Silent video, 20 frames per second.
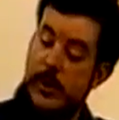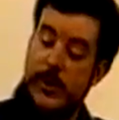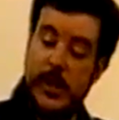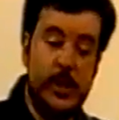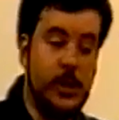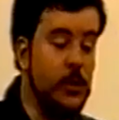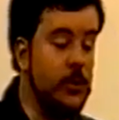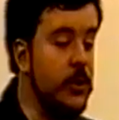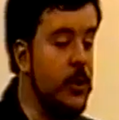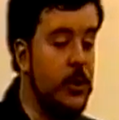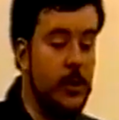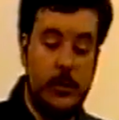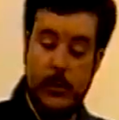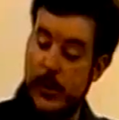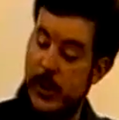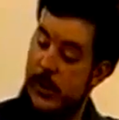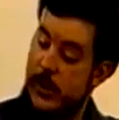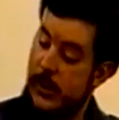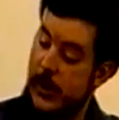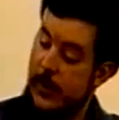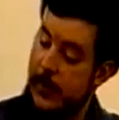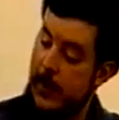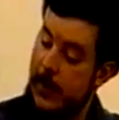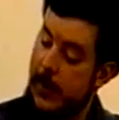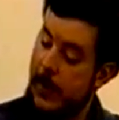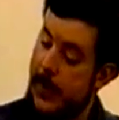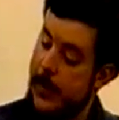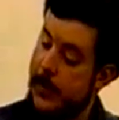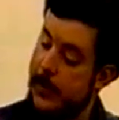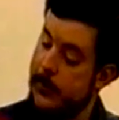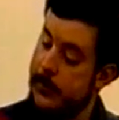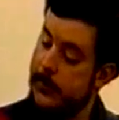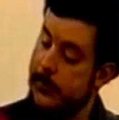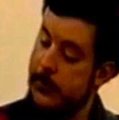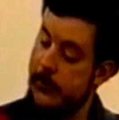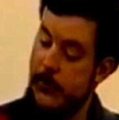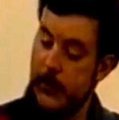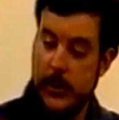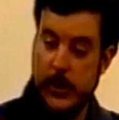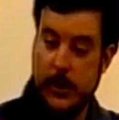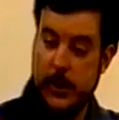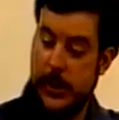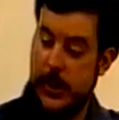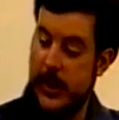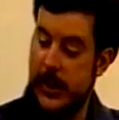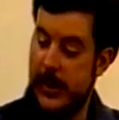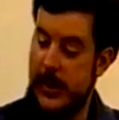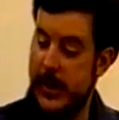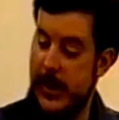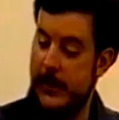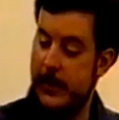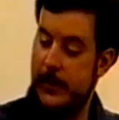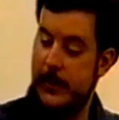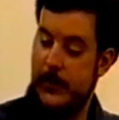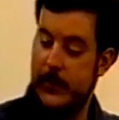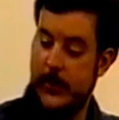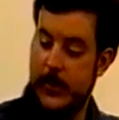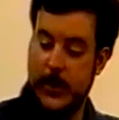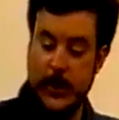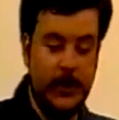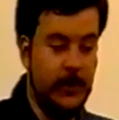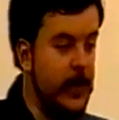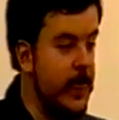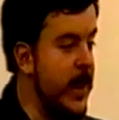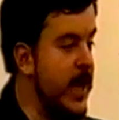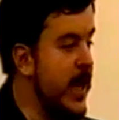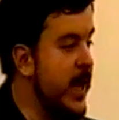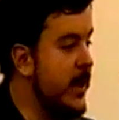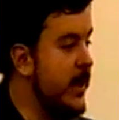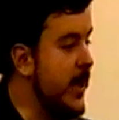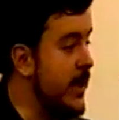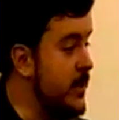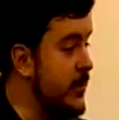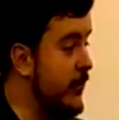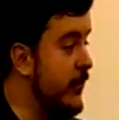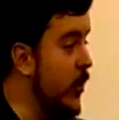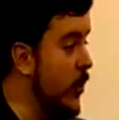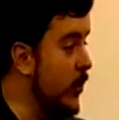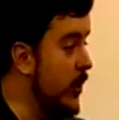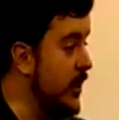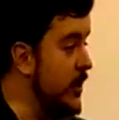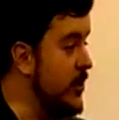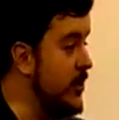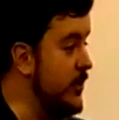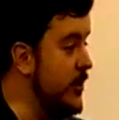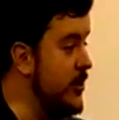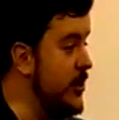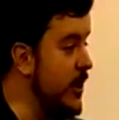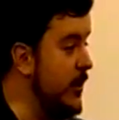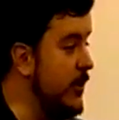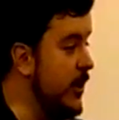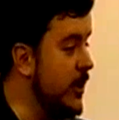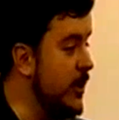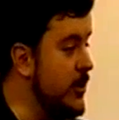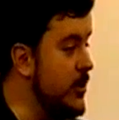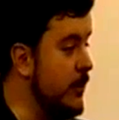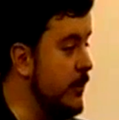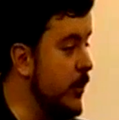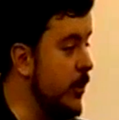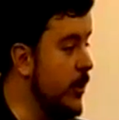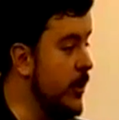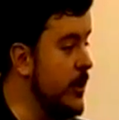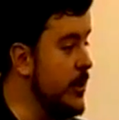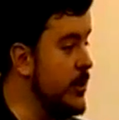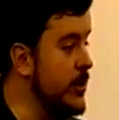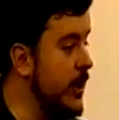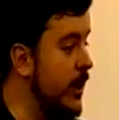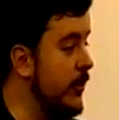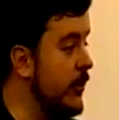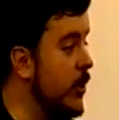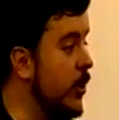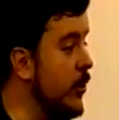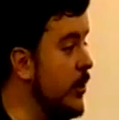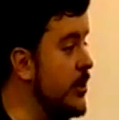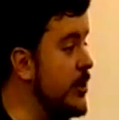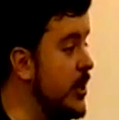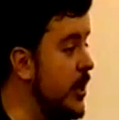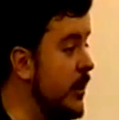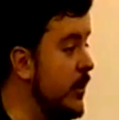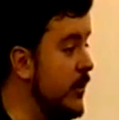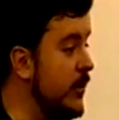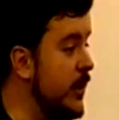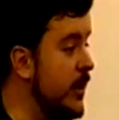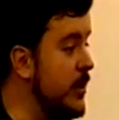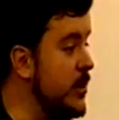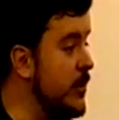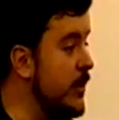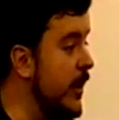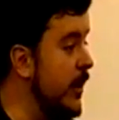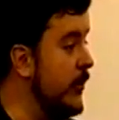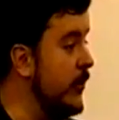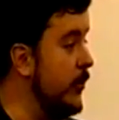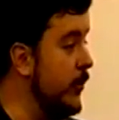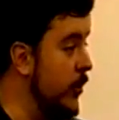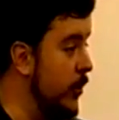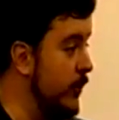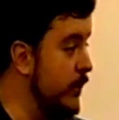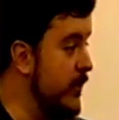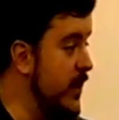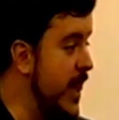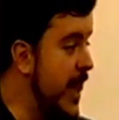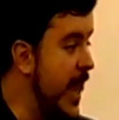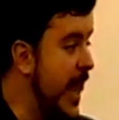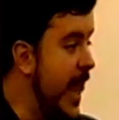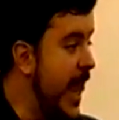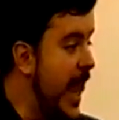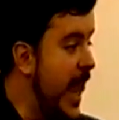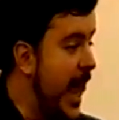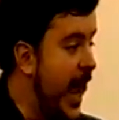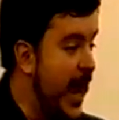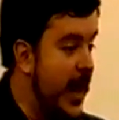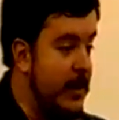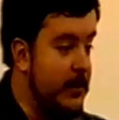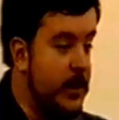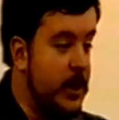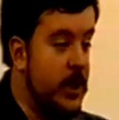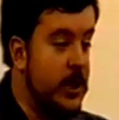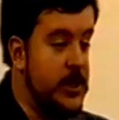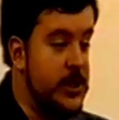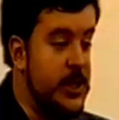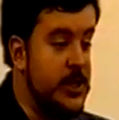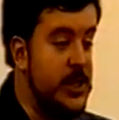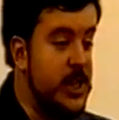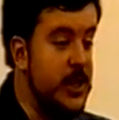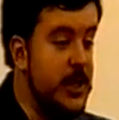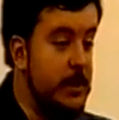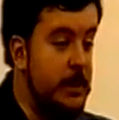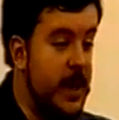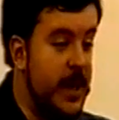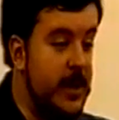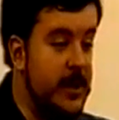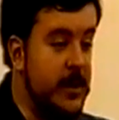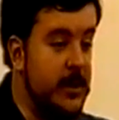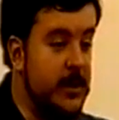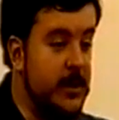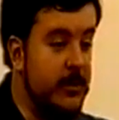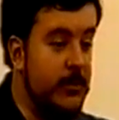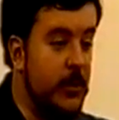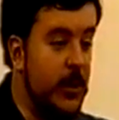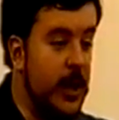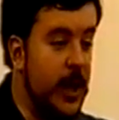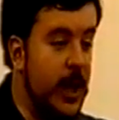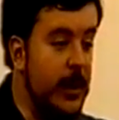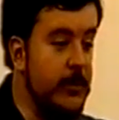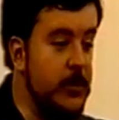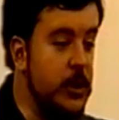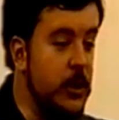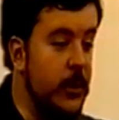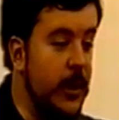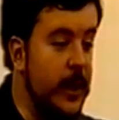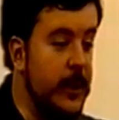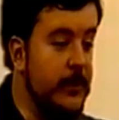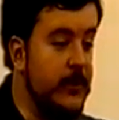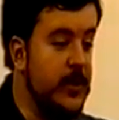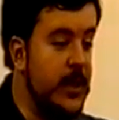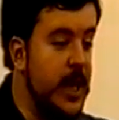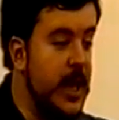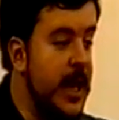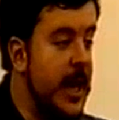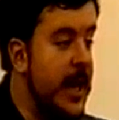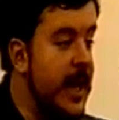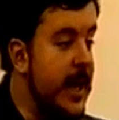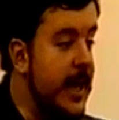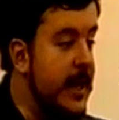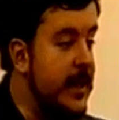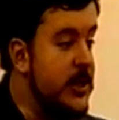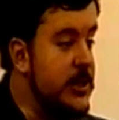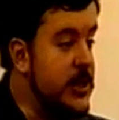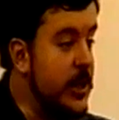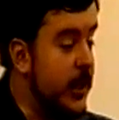things you'll notice, what are you doing? Well, you're looking at them? Good. That's focus, you see, because the bird is now noticing things about the room. And because it's independent of what I'm doing, it